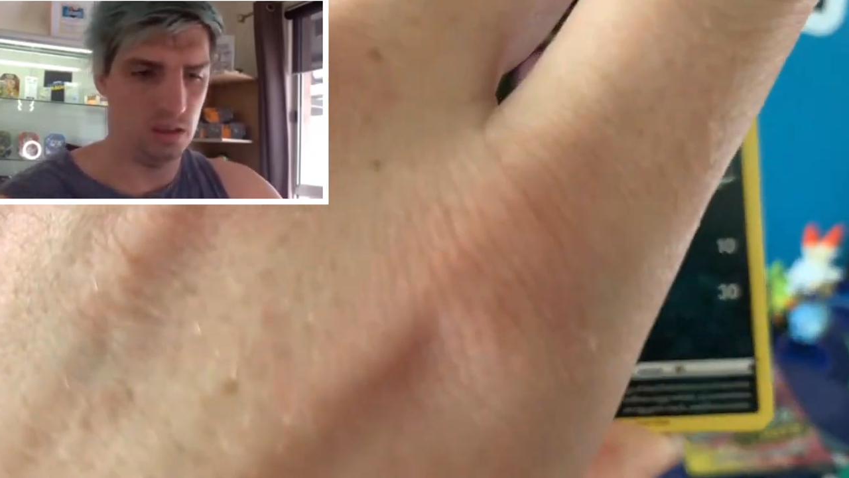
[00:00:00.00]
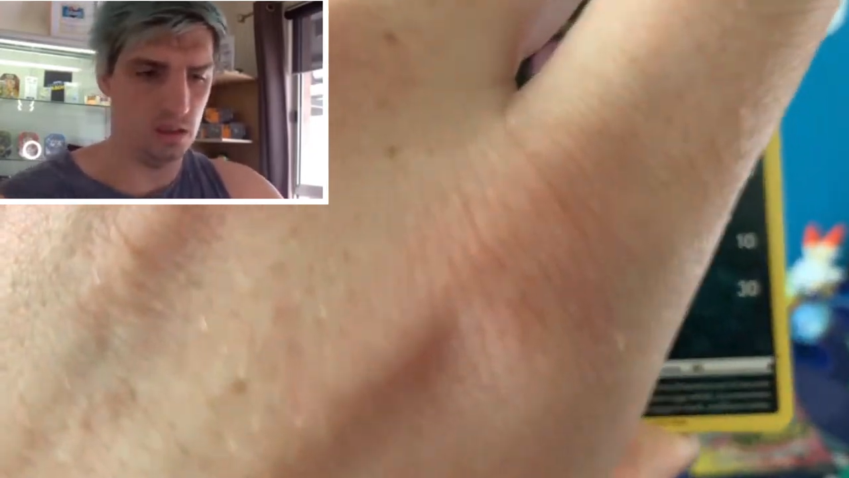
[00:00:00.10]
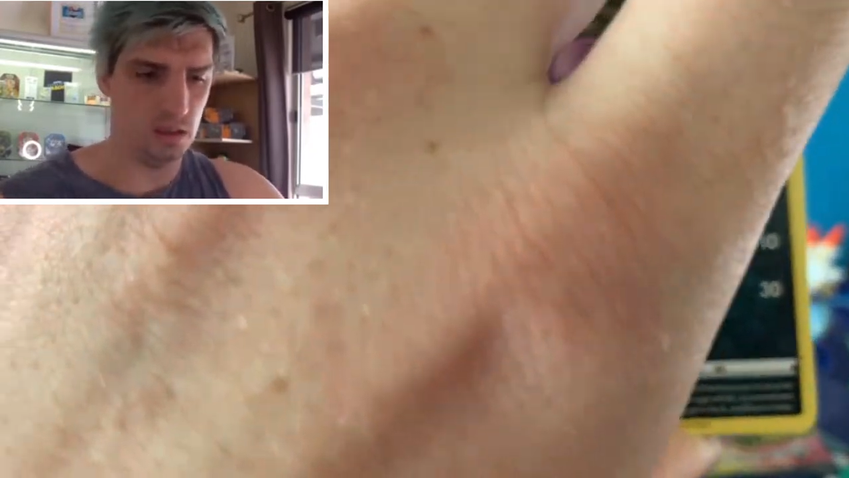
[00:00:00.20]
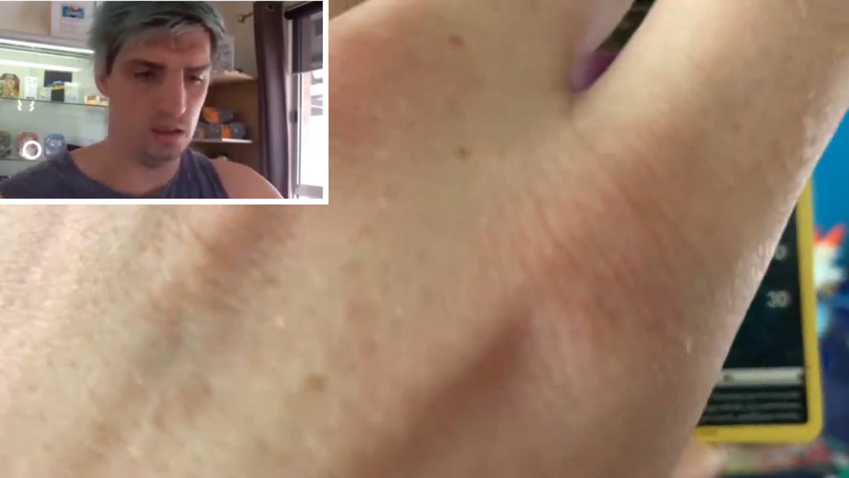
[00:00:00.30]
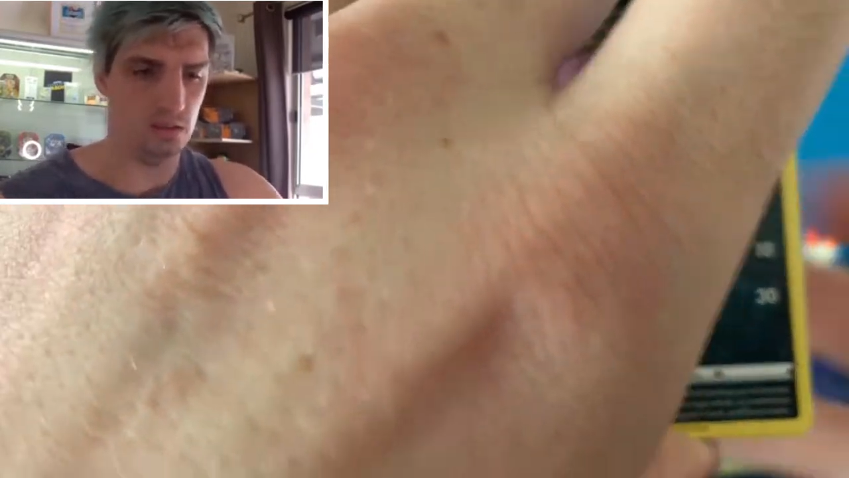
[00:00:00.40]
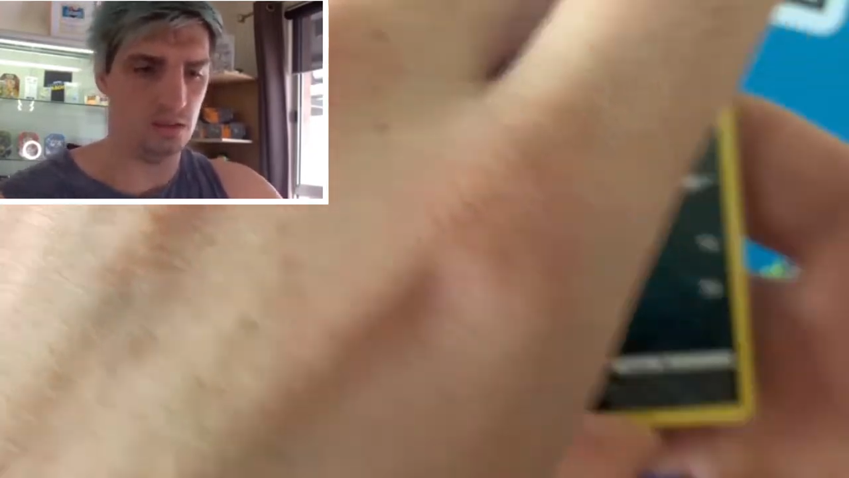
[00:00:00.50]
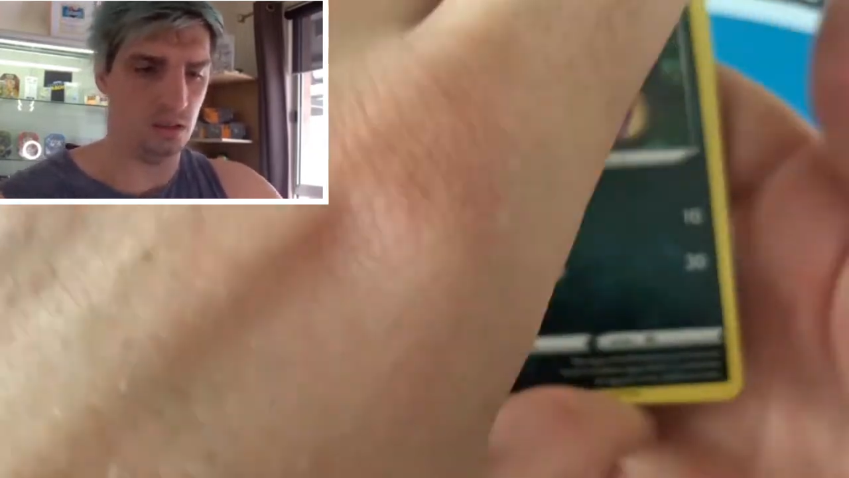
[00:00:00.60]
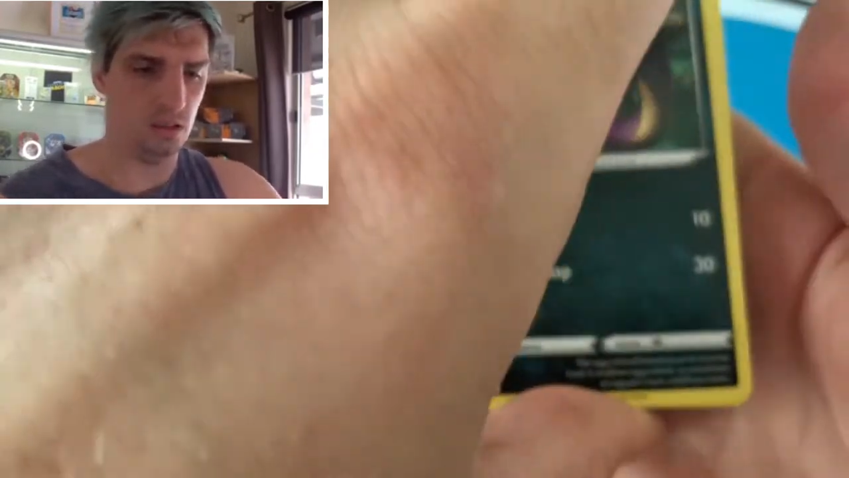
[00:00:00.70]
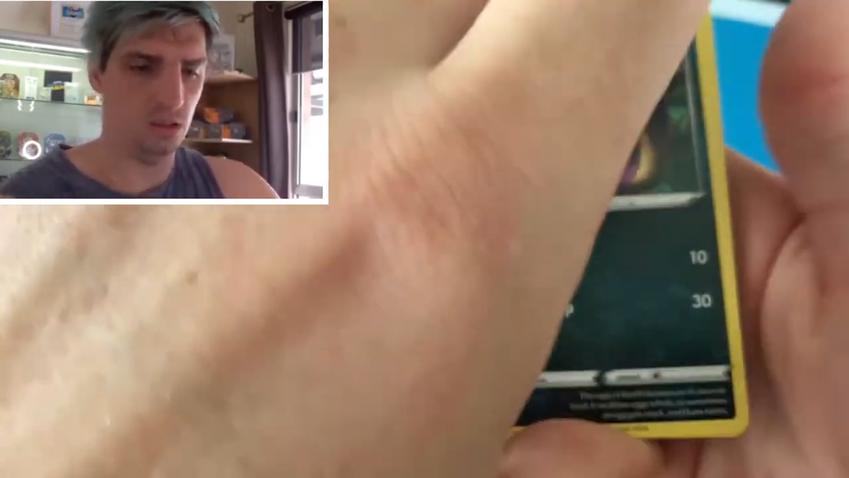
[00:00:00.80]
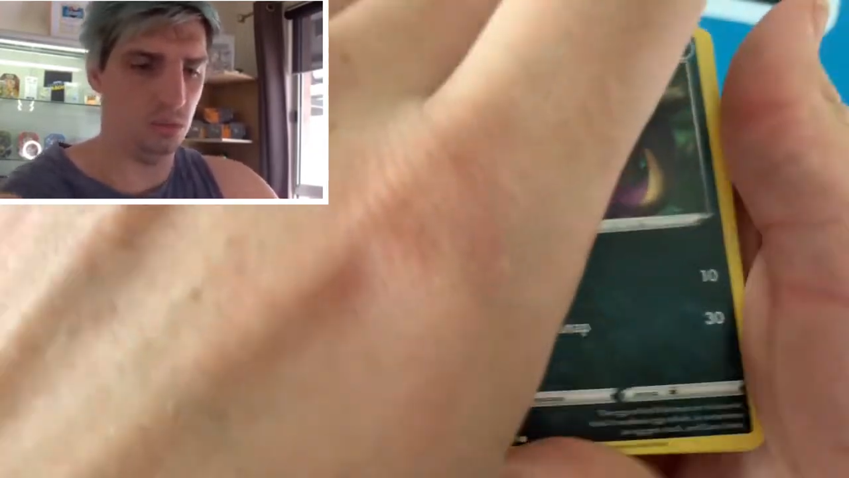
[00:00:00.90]
Give us a
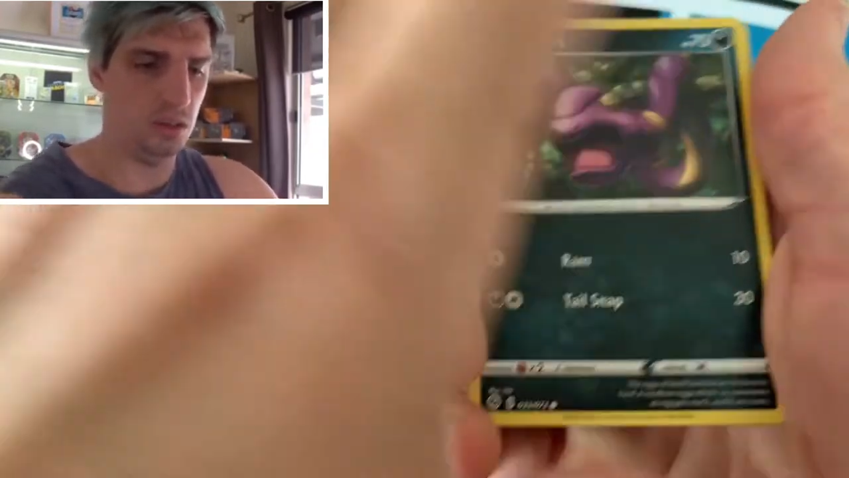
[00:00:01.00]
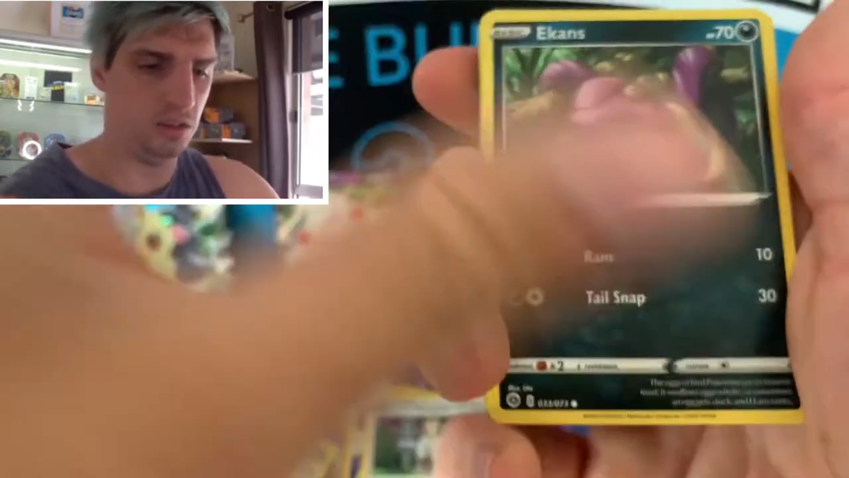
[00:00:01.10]
little bit